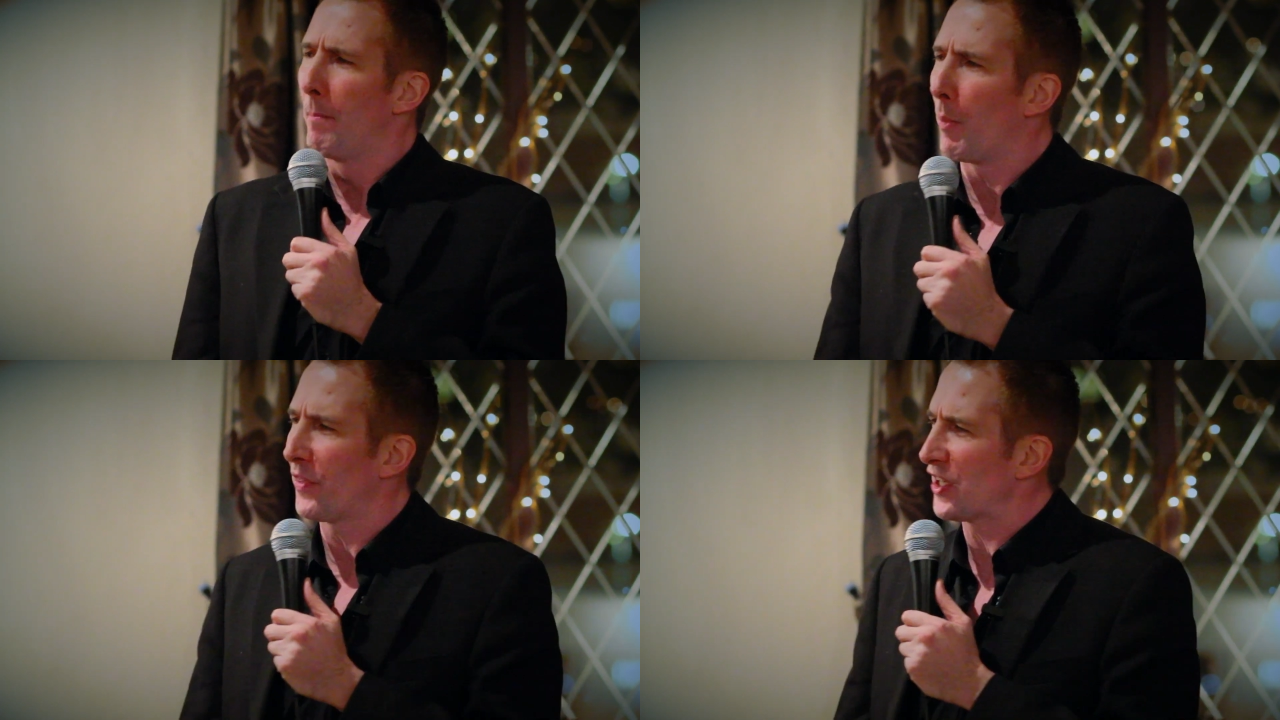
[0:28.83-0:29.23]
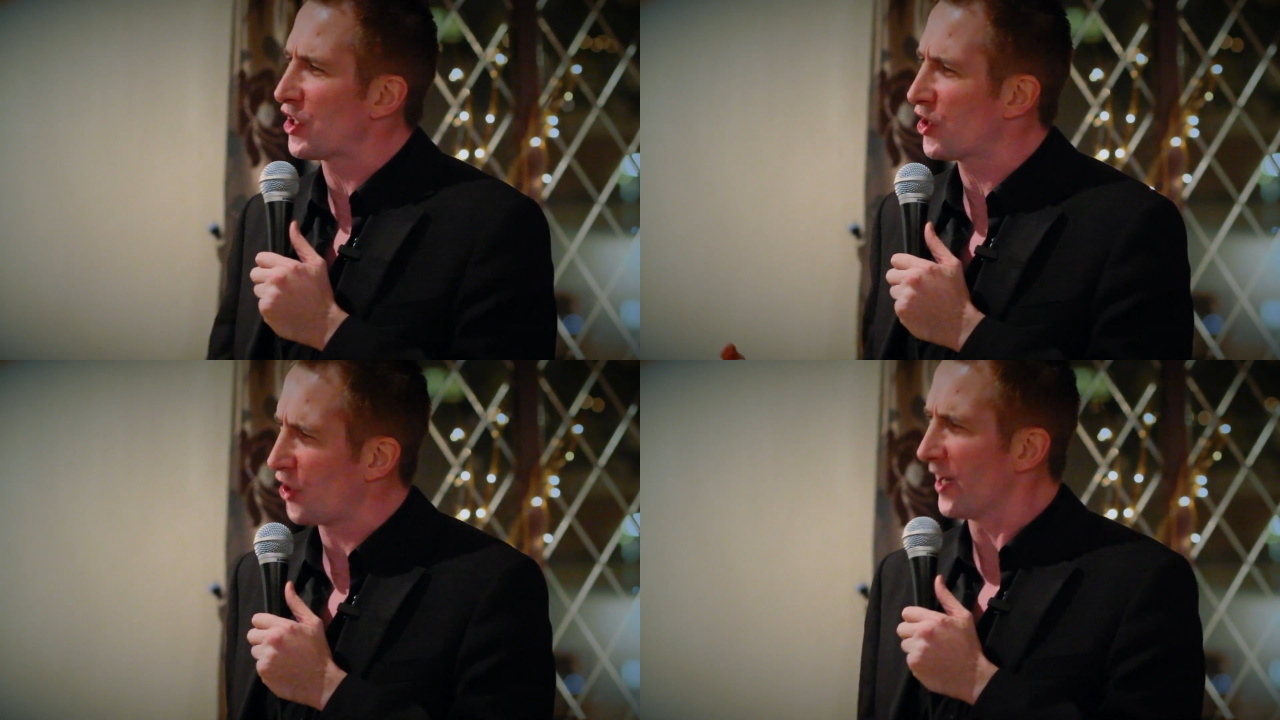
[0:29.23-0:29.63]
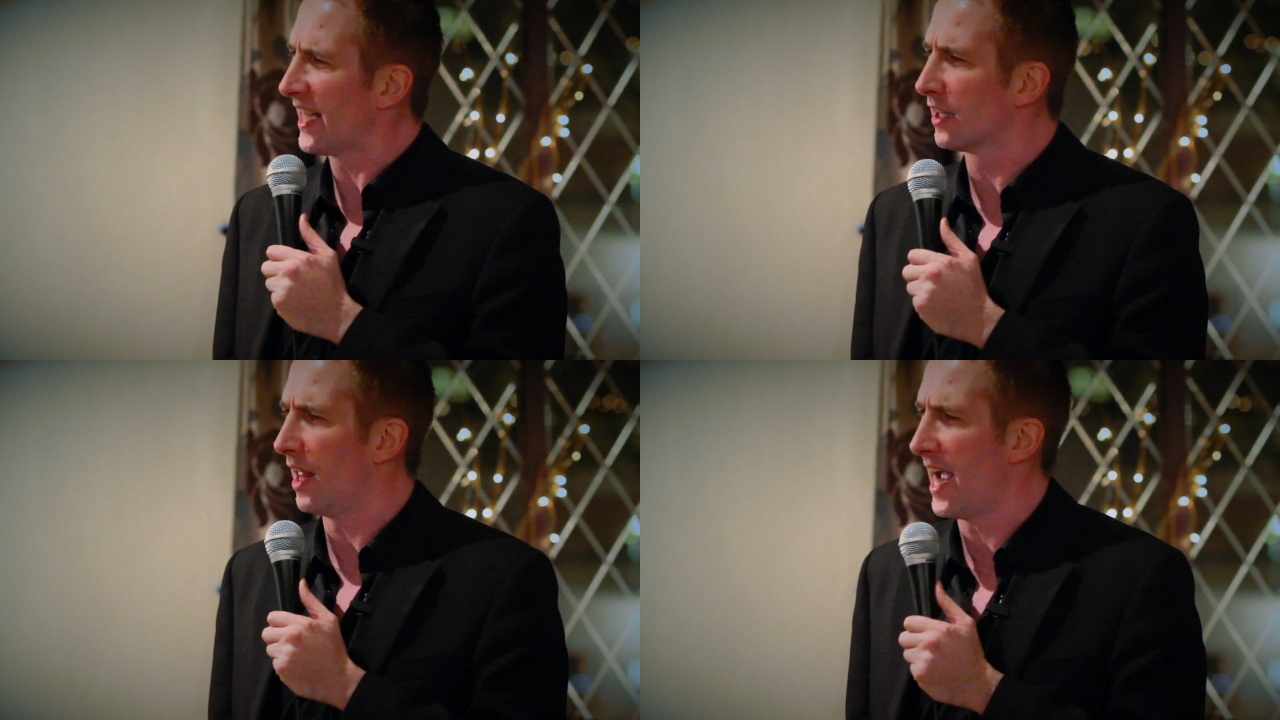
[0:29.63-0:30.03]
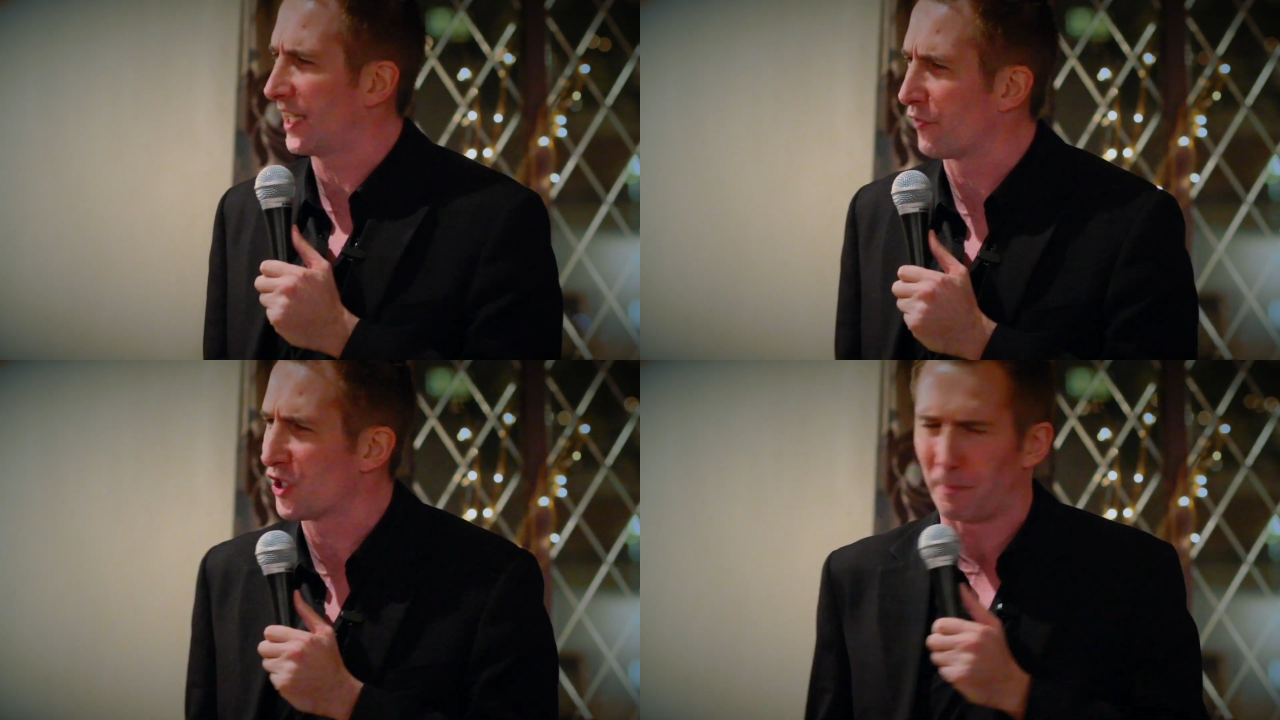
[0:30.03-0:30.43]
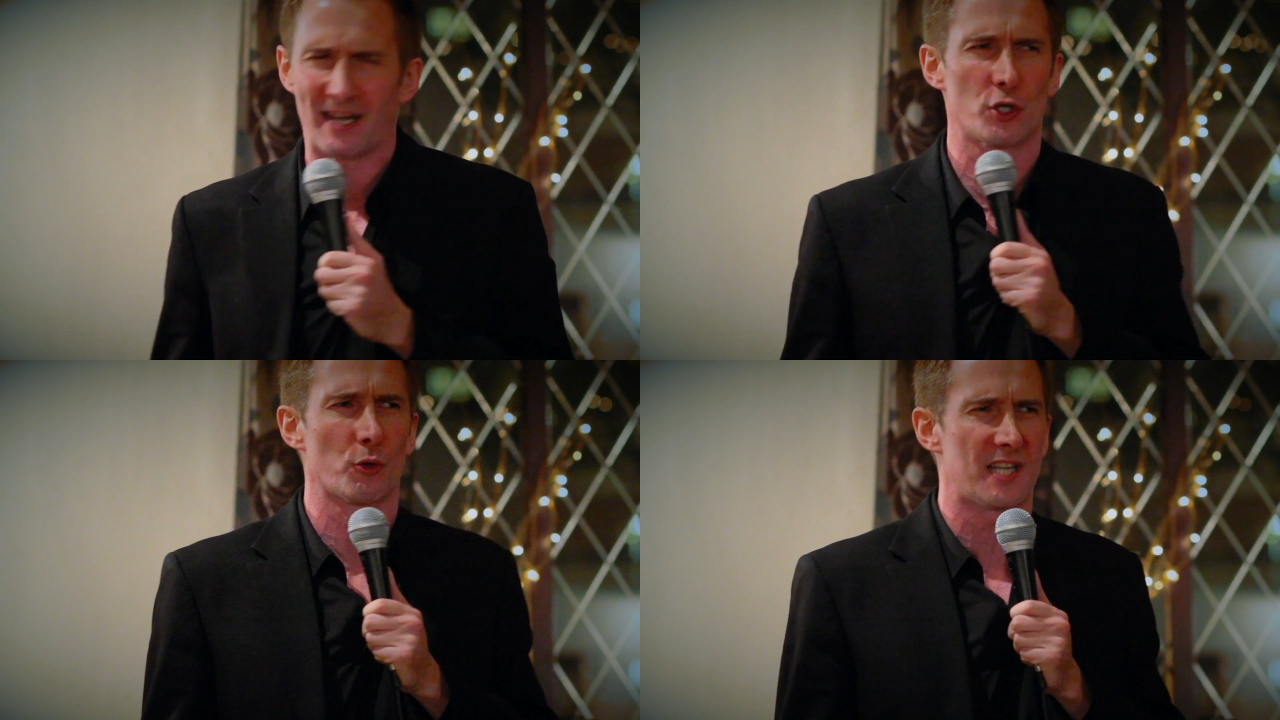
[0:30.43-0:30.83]
But with a stunning lack of
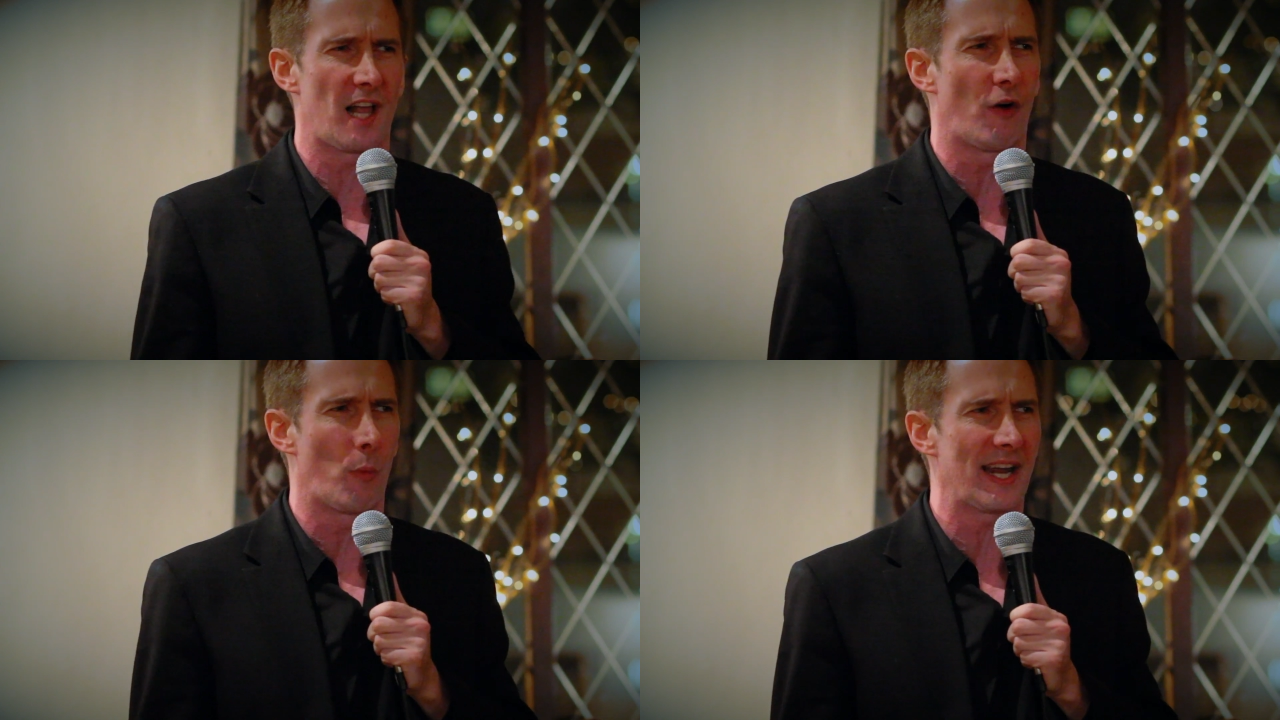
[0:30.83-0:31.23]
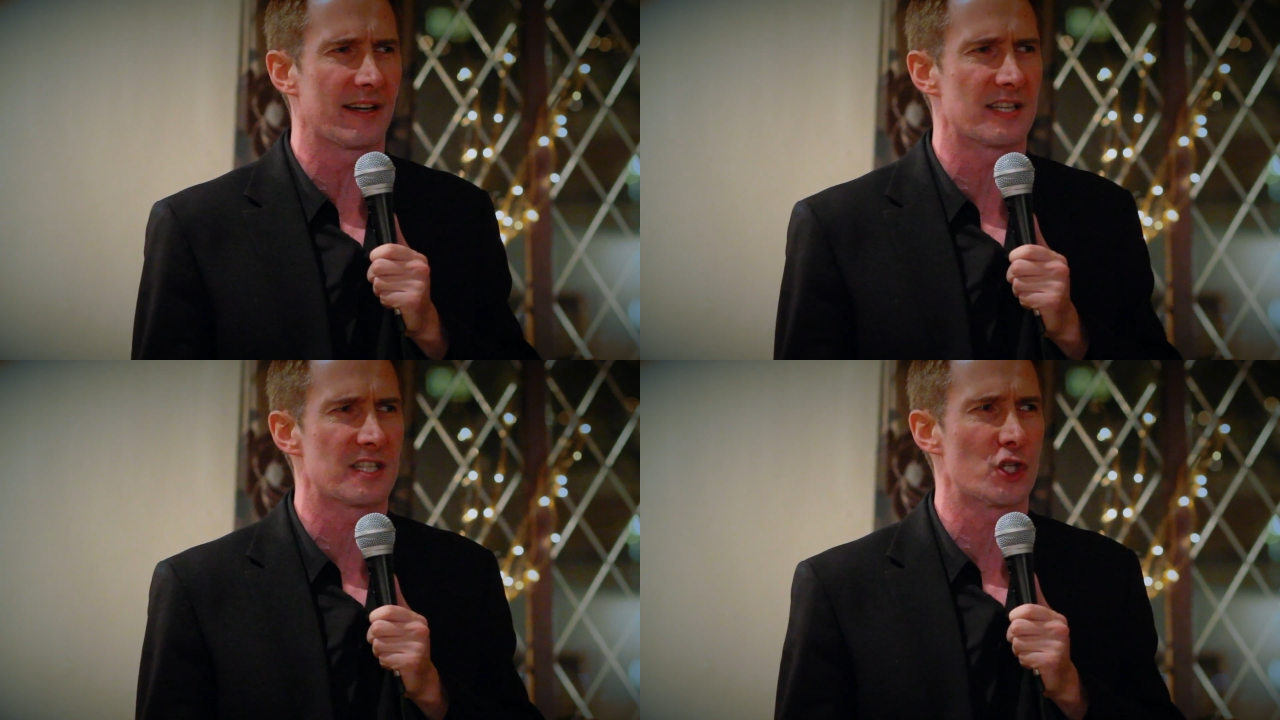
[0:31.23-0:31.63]
spatial self-awareness,